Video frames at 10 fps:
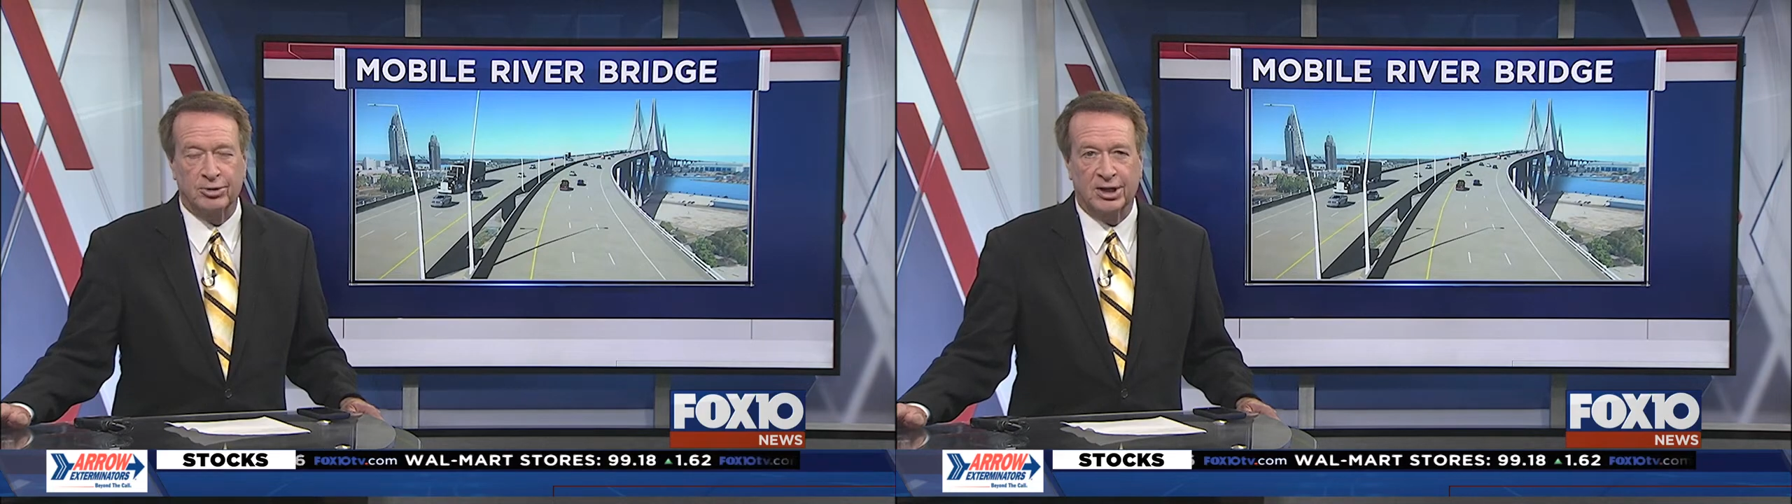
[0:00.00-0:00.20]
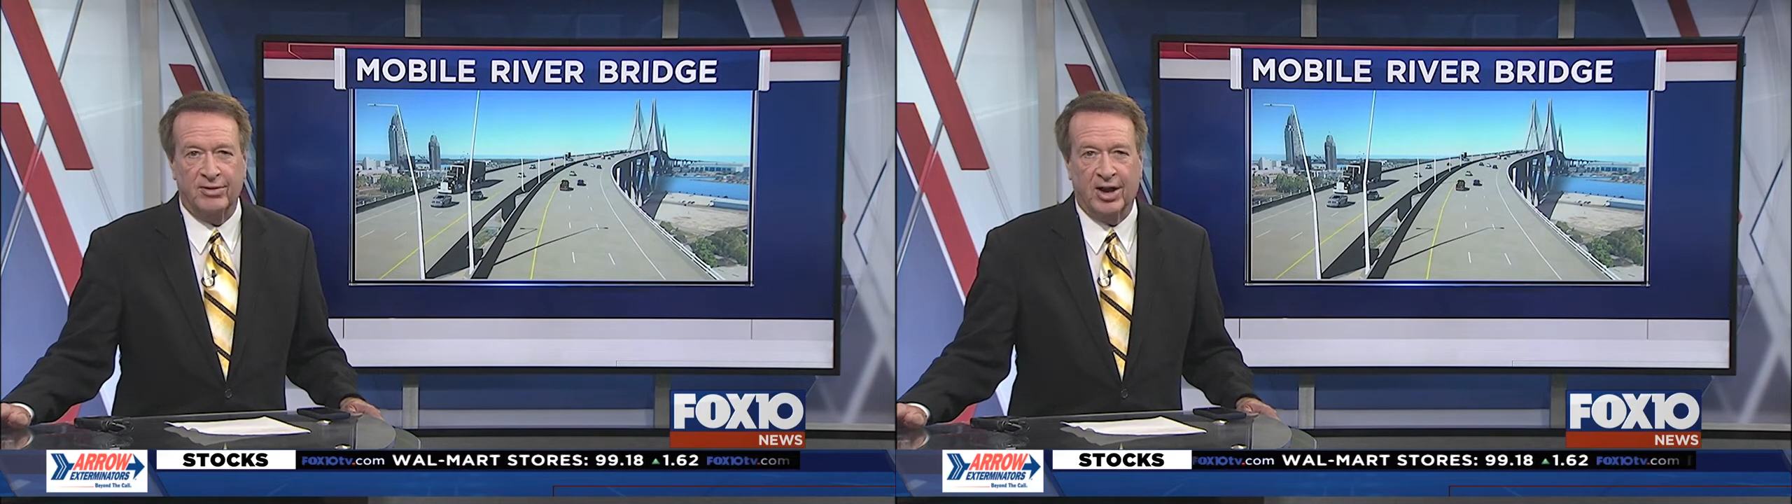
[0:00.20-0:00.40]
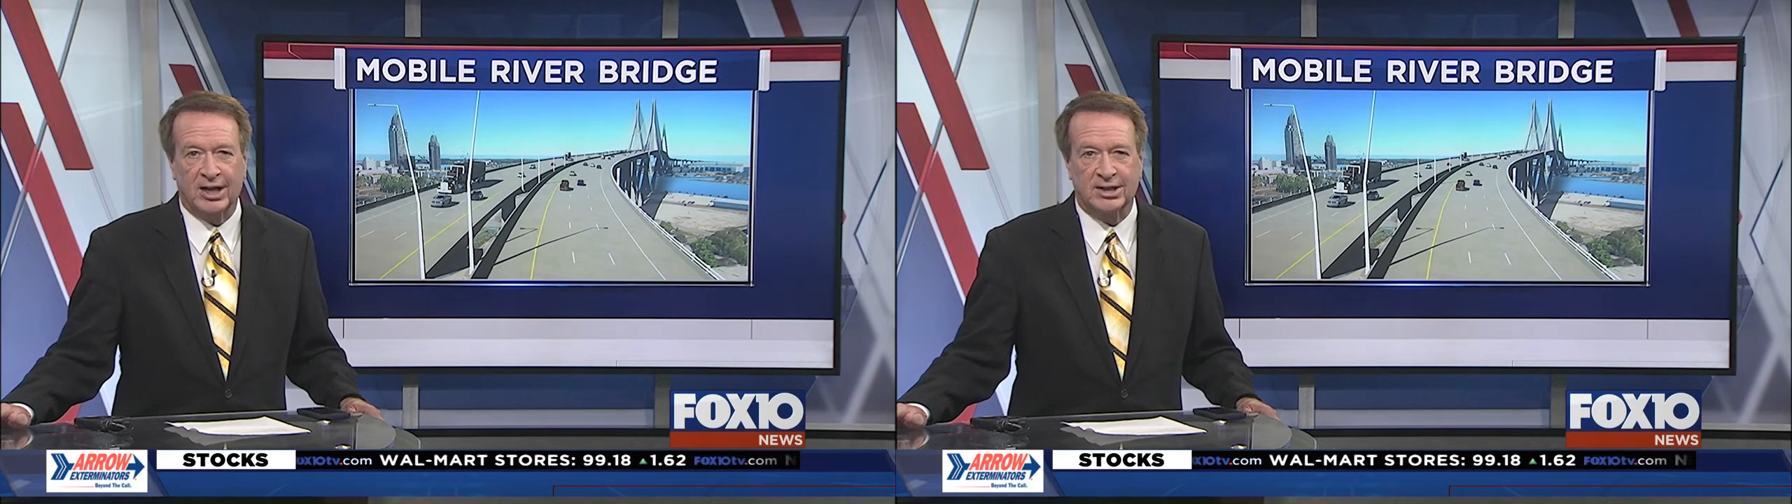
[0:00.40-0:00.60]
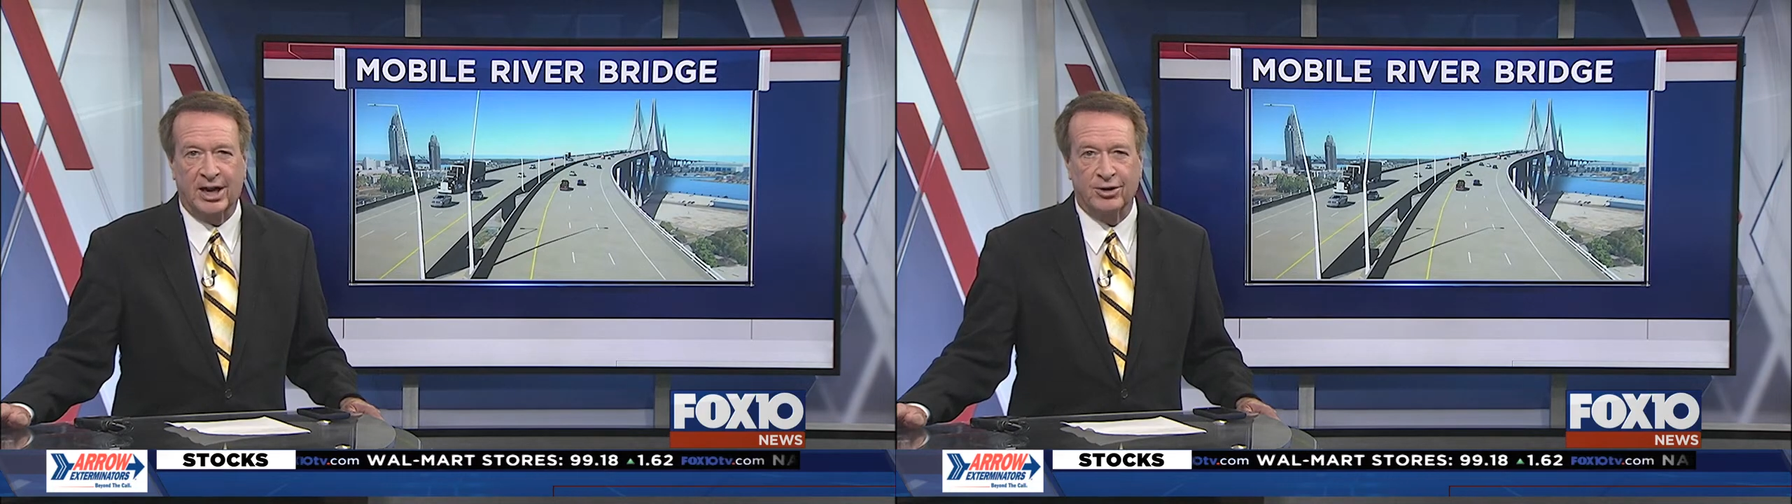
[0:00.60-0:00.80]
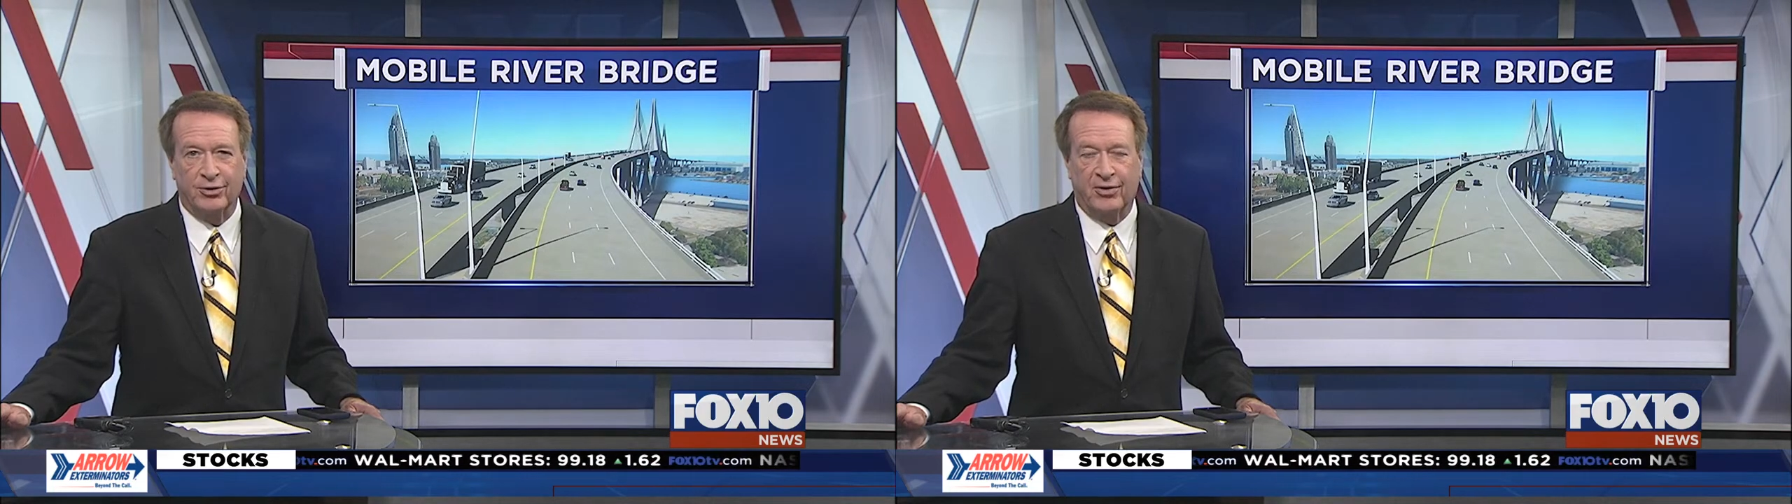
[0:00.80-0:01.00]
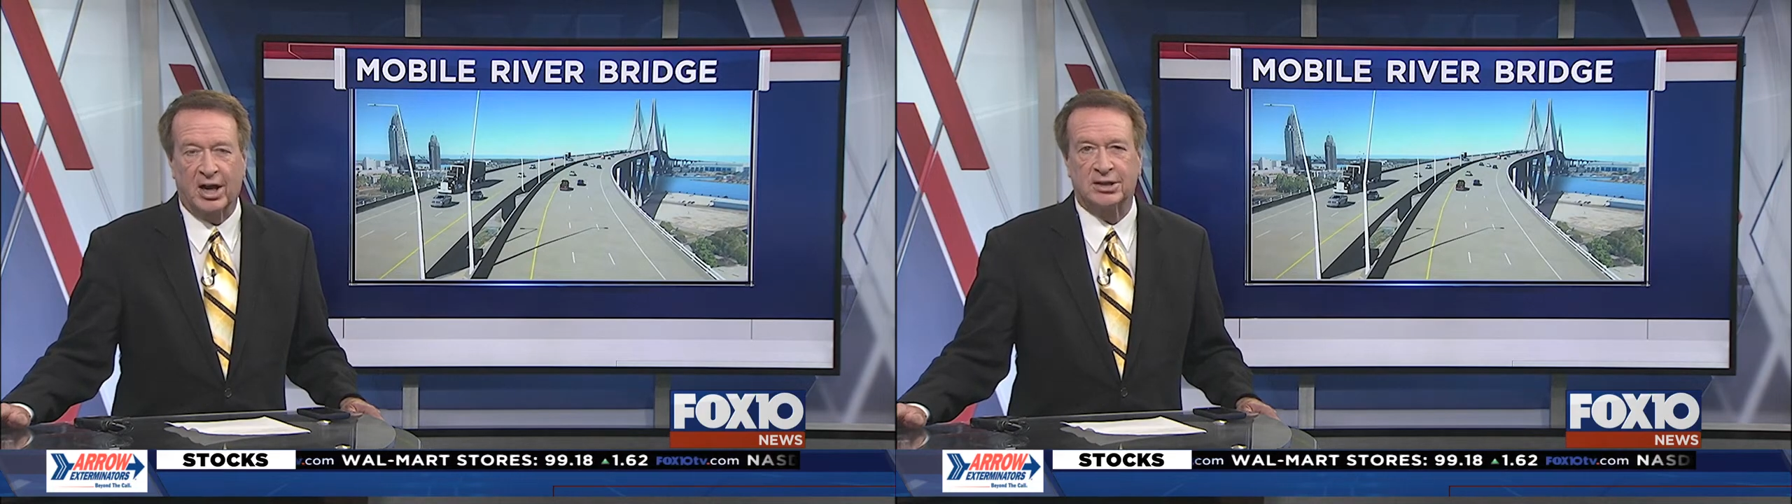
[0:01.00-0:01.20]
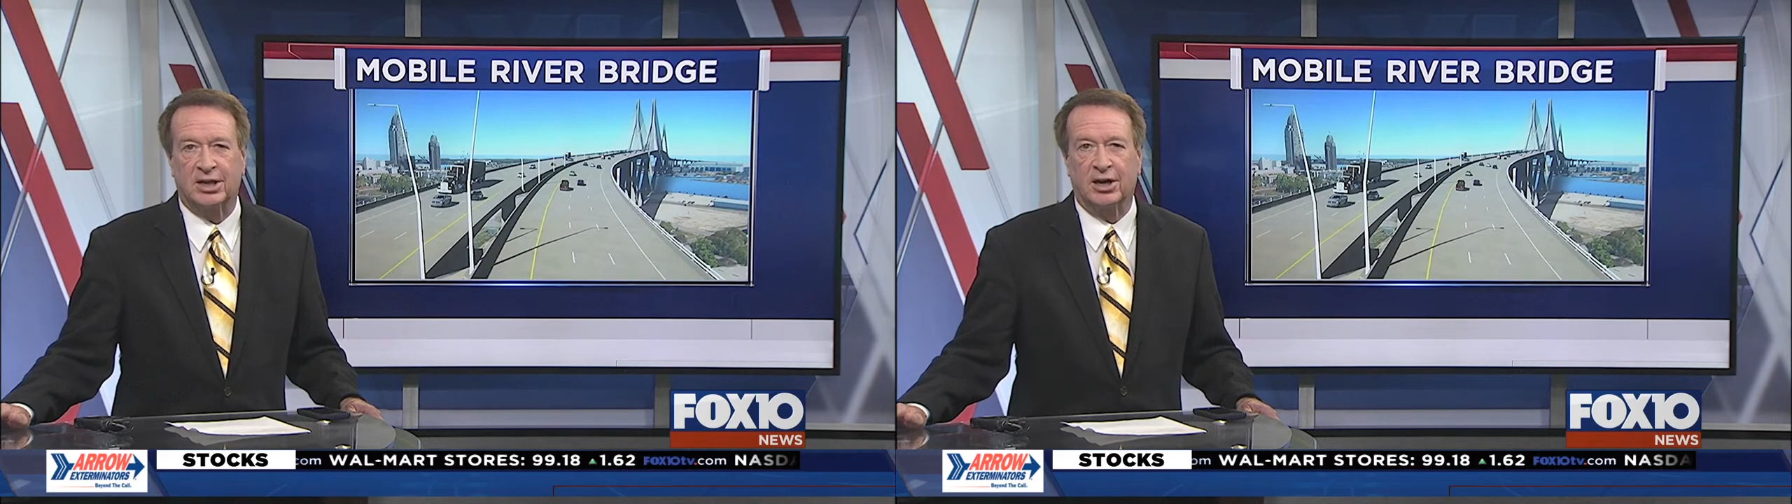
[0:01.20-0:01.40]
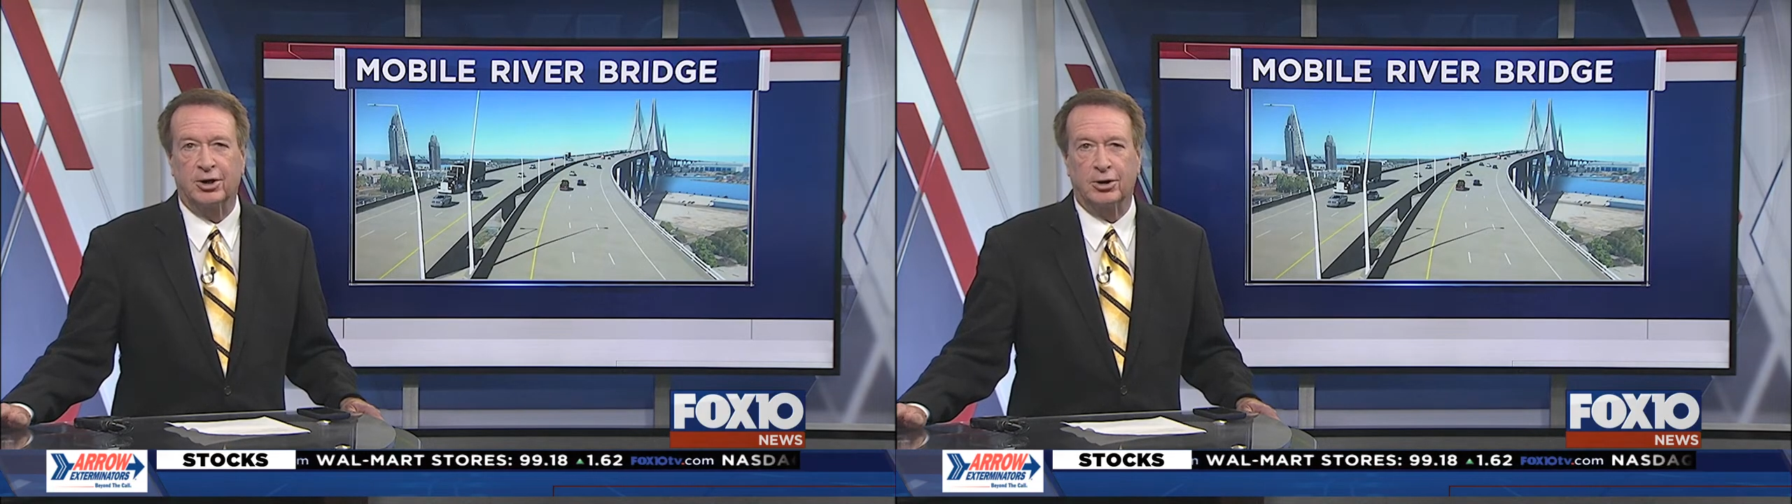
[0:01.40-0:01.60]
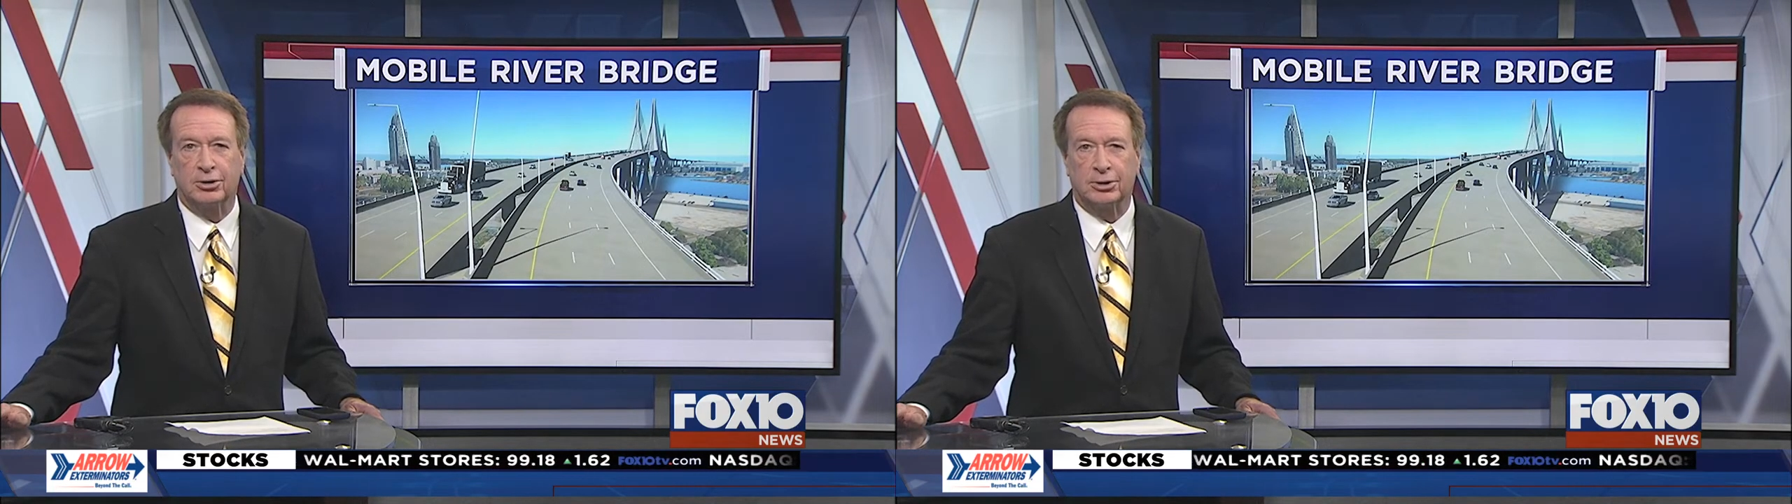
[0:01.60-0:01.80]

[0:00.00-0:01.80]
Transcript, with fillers: Steve Alexander, Fox 10 News.